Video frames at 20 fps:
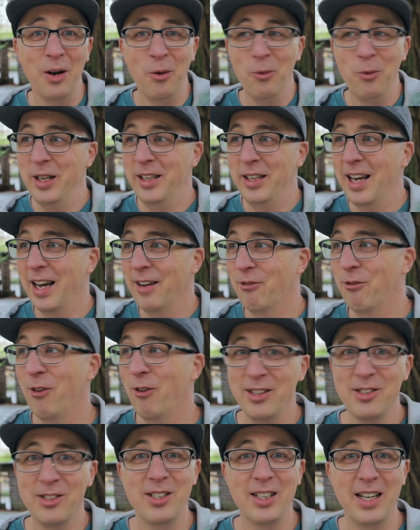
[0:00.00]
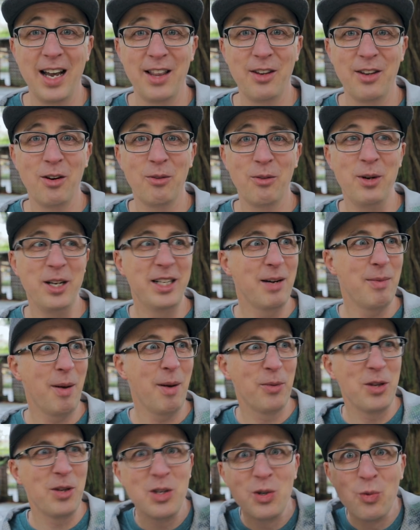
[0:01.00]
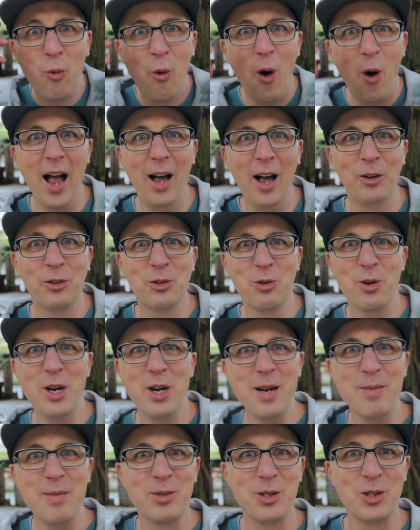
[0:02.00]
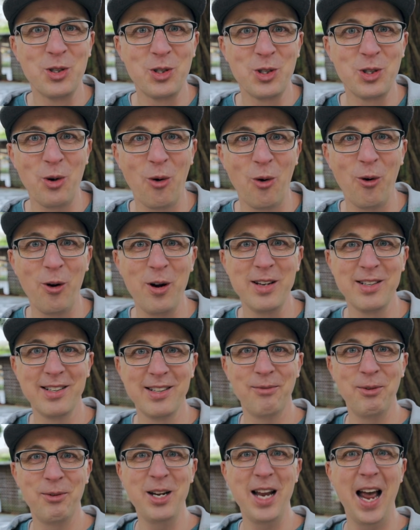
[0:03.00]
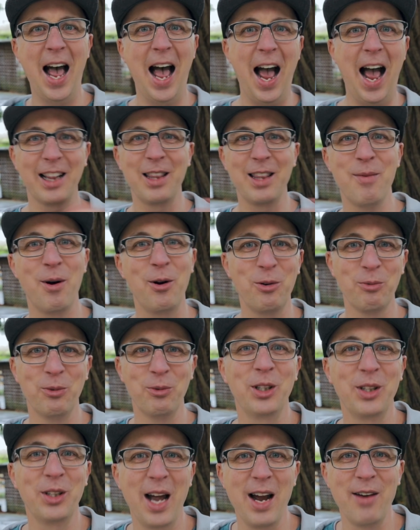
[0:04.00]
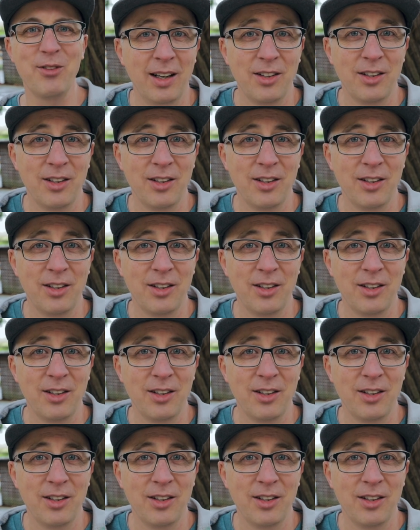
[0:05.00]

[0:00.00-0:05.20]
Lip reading: We'd get friends together and we'd come up with these wild dreams and stories and then we'd act them out in real life.